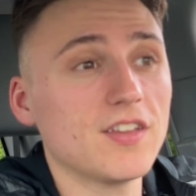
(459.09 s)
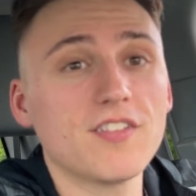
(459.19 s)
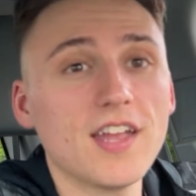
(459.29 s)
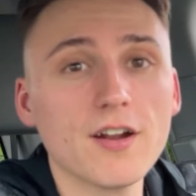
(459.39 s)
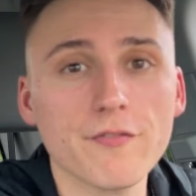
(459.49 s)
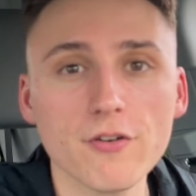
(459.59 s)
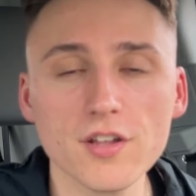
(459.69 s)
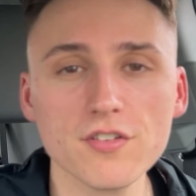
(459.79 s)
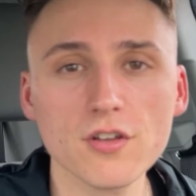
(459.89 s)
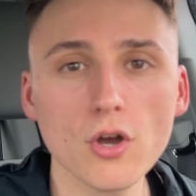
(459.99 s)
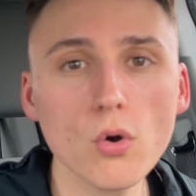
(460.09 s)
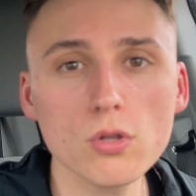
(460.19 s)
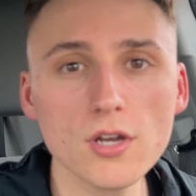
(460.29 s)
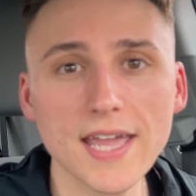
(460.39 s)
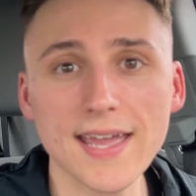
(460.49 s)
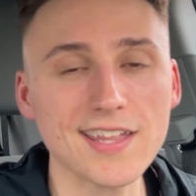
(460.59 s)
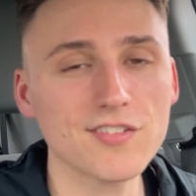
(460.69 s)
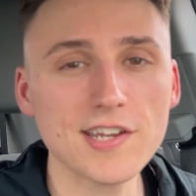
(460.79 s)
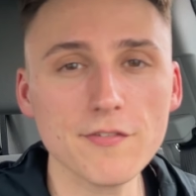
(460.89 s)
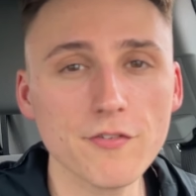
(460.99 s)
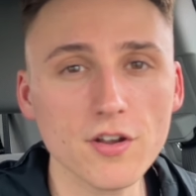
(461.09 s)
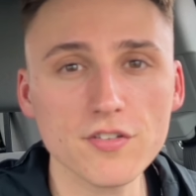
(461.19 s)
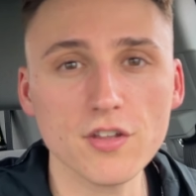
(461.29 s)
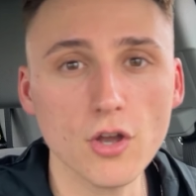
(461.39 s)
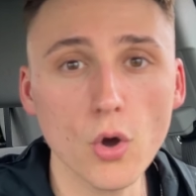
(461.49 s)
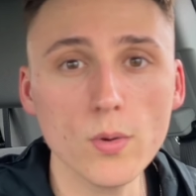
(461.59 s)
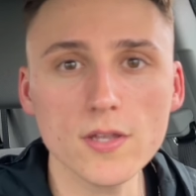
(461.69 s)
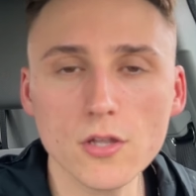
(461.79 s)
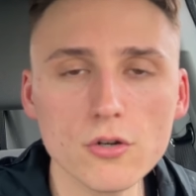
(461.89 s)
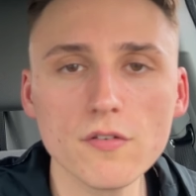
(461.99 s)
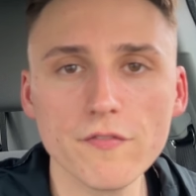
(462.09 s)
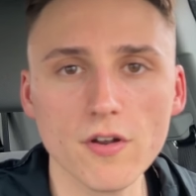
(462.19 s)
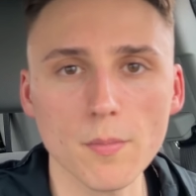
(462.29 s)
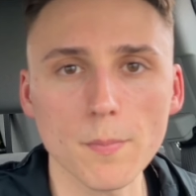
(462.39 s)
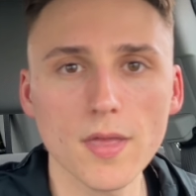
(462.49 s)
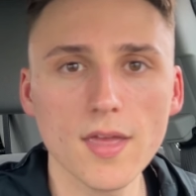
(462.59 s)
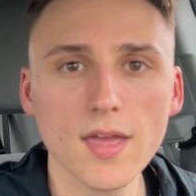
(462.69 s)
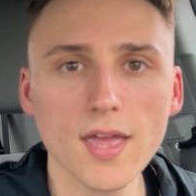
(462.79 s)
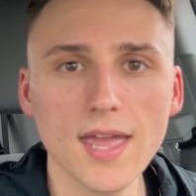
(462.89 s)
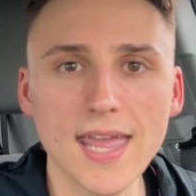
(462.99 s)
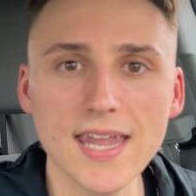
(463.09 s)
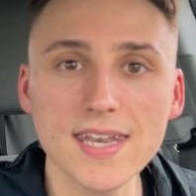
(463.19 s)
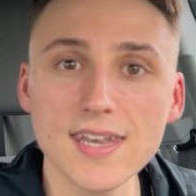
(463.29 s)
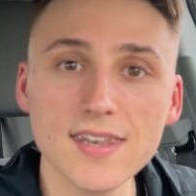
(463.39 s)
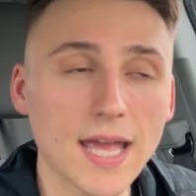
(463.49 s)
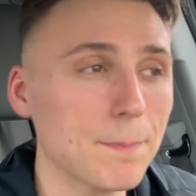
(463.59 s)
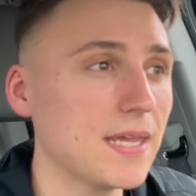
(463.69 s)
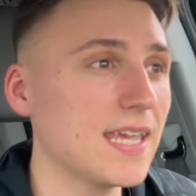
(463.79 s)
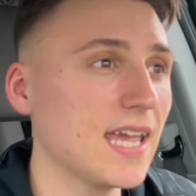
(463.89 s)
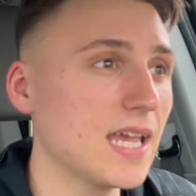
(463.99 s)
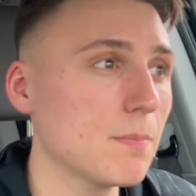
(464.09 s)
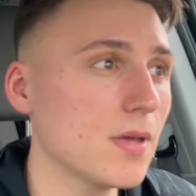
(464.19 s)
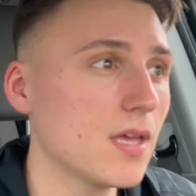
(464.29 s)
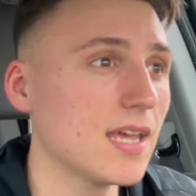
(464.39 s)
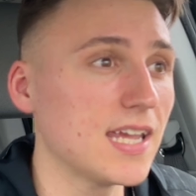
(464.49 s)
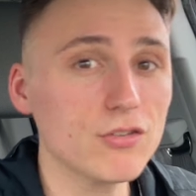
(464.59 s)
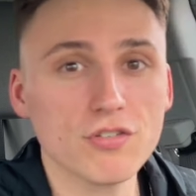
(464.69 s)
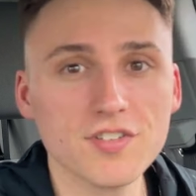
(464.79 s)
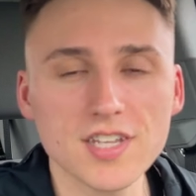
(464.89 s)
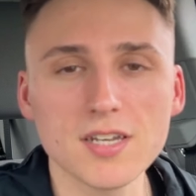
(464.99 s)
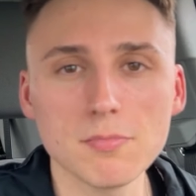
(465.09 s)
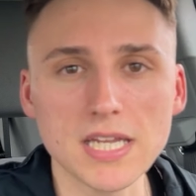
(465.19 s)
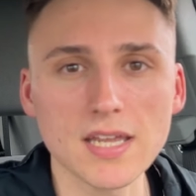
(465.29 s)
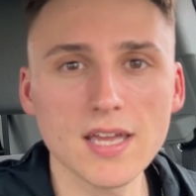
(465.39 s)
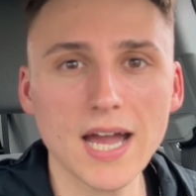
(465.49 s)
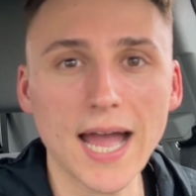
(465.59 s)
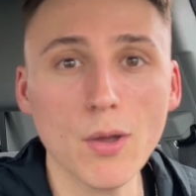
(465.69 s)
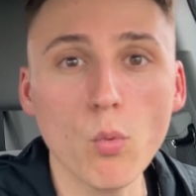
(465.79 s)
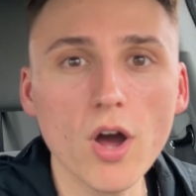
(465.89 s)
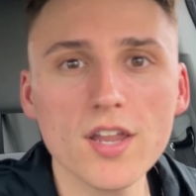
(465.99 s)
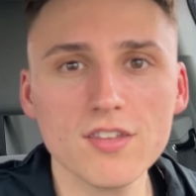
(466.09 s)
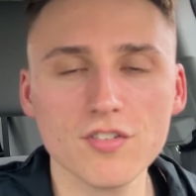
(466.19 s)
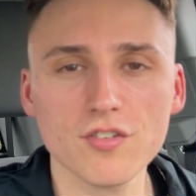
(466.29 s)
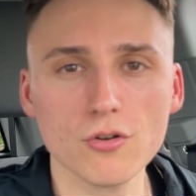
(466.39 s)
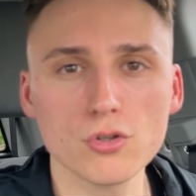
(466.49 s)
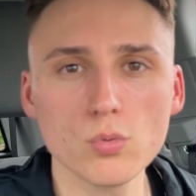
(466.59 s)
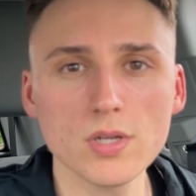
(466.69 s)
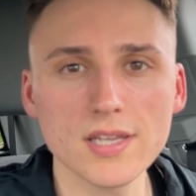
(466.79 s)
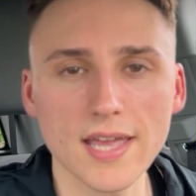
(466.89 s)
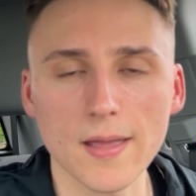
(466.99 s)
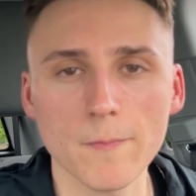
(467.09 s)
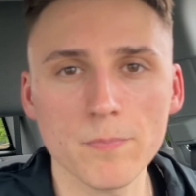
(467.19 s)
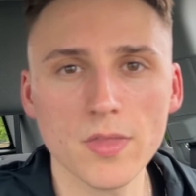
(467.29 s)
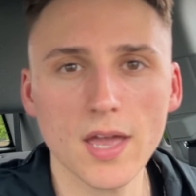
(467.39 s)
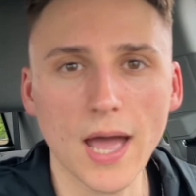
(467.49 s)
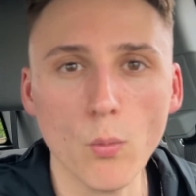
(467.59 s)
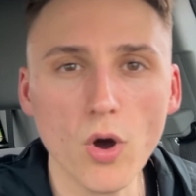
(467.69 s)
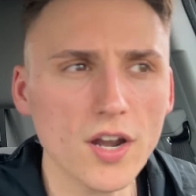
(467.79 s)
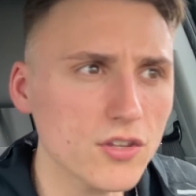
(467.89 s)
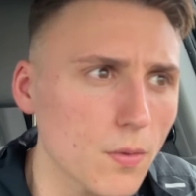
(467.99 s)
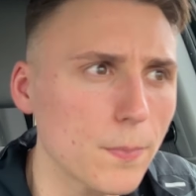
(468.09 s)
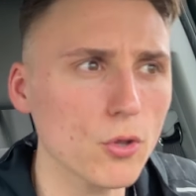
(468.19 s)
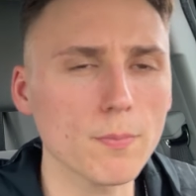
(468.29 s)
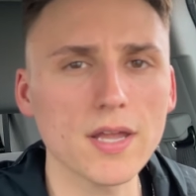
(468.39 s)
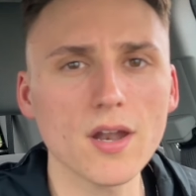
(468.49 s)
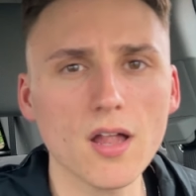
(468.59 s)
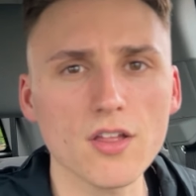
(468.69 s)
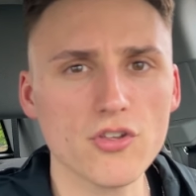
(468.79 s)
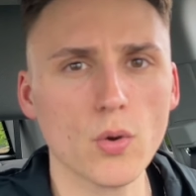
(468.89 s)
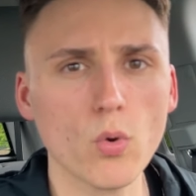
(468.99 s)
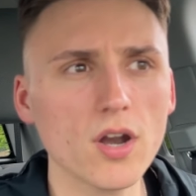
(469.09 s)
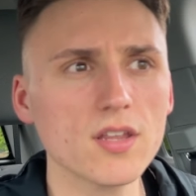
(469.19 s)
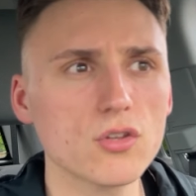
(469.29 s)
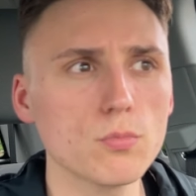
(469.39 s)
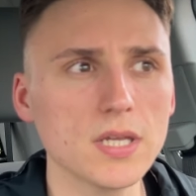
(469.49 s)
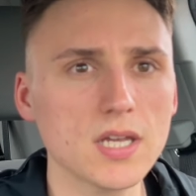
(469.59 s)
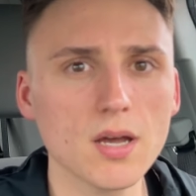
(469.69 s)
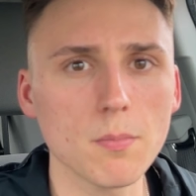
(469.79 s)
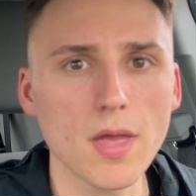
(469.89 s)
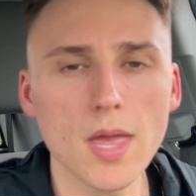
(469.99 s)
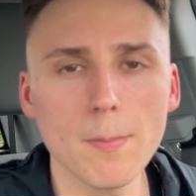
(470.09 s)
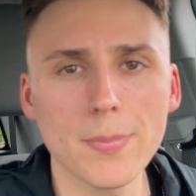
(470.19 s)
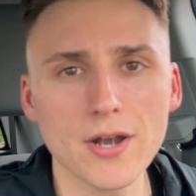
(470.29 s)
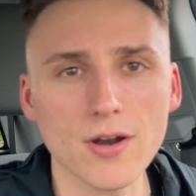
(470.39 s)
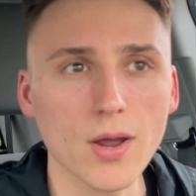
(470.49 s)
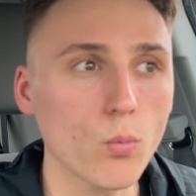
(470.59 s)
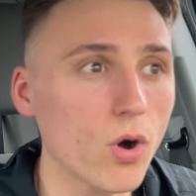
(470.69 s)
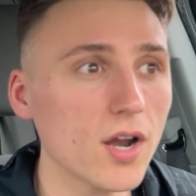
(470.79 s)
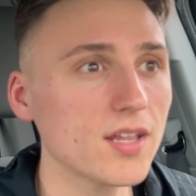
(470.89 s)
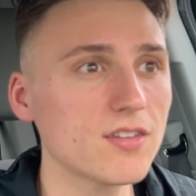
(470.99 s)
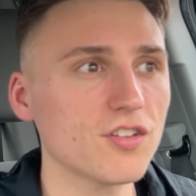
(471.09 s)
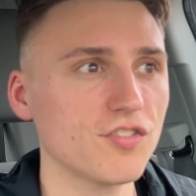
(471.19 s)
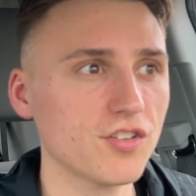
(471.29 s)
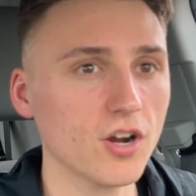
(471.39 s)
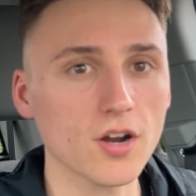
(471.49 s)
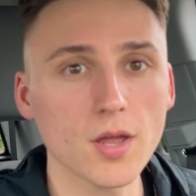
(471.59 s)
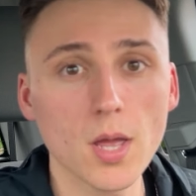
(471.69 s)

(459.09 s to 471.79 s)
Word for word: there for us to go look at. It's there for us to go and learn from. And that became interesting to me. I wanted to start doing that. I wanted to build my knowledge. I wanted to become better. I wanted to start,